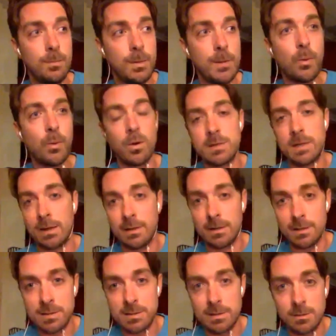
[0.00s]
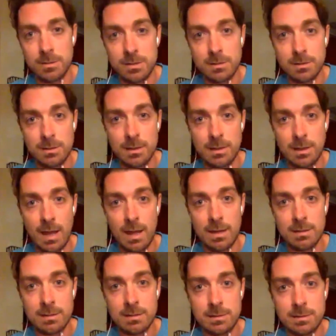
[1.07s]
people weren't taking it as seriously
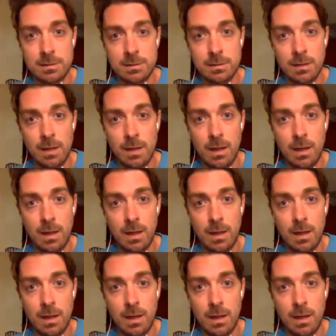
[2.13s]
as